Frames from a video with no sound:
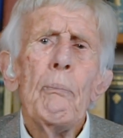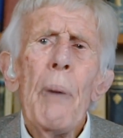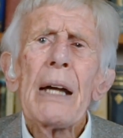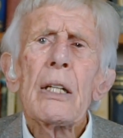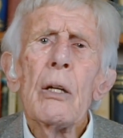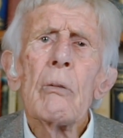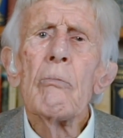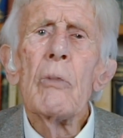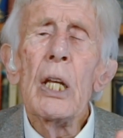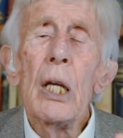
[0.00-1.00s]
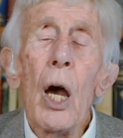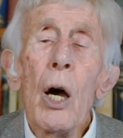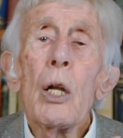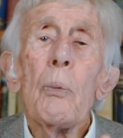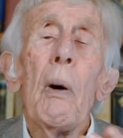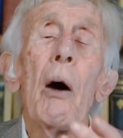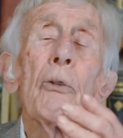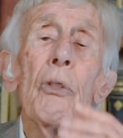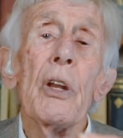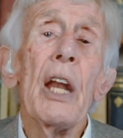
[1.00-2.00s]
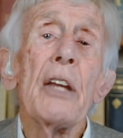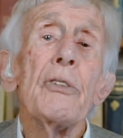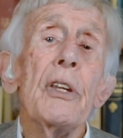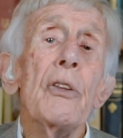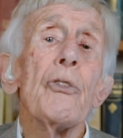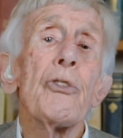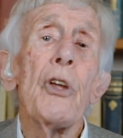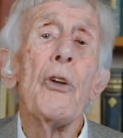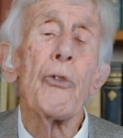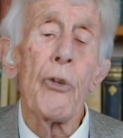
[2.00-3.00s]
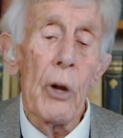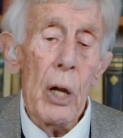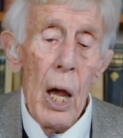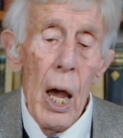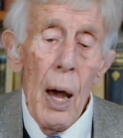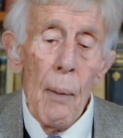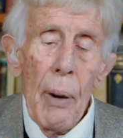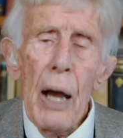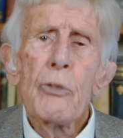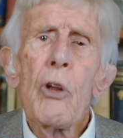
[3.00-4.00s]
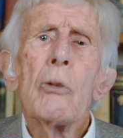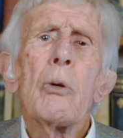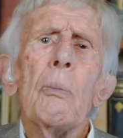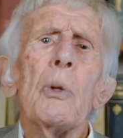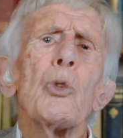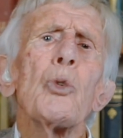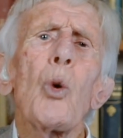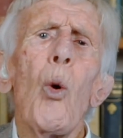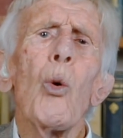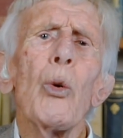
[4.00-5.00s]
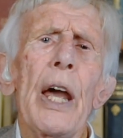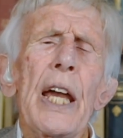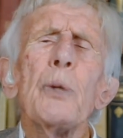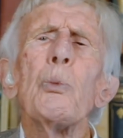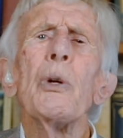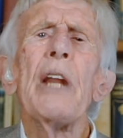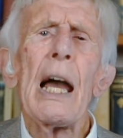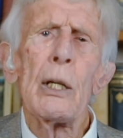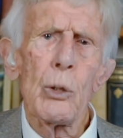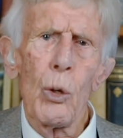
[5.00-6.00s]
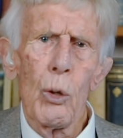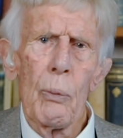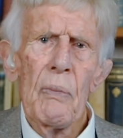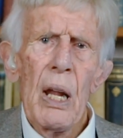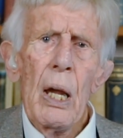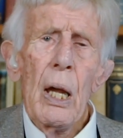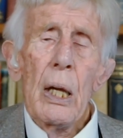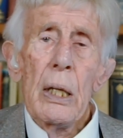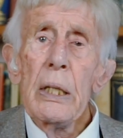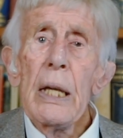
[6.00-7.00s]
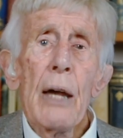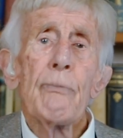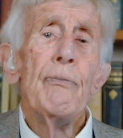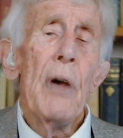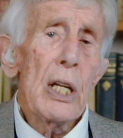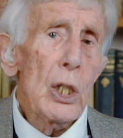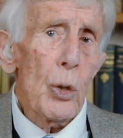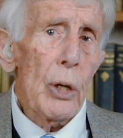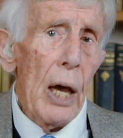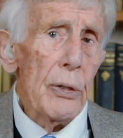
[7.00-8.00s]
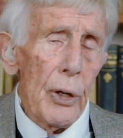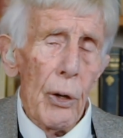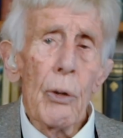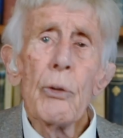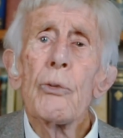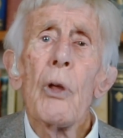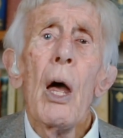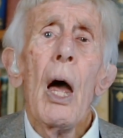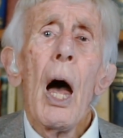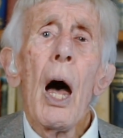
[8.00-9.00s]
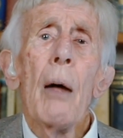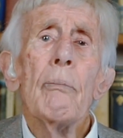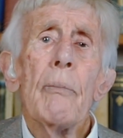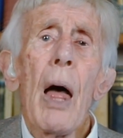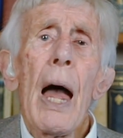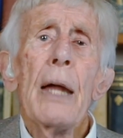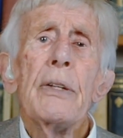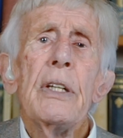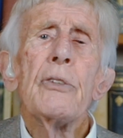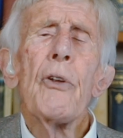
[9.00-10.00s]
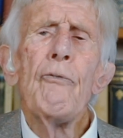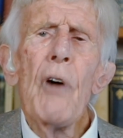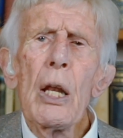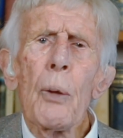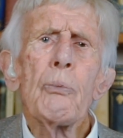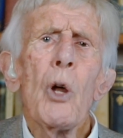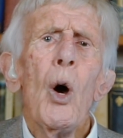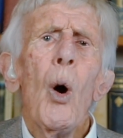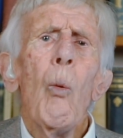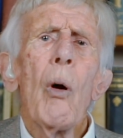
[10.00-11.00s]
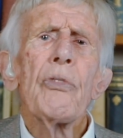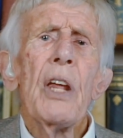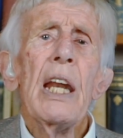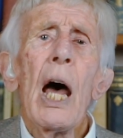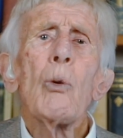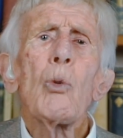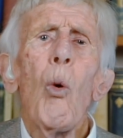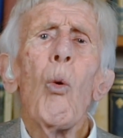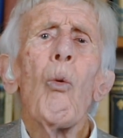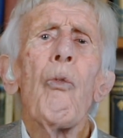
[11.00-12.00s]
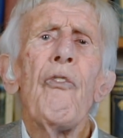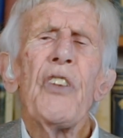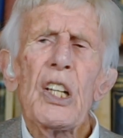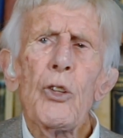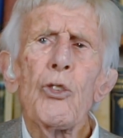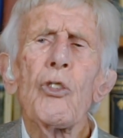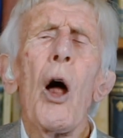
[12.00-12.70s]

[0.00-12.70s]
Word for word: back in the early part of the 19th century by a gentleman called Edward Angle. He had very good ideas, and he developed what they now call fixed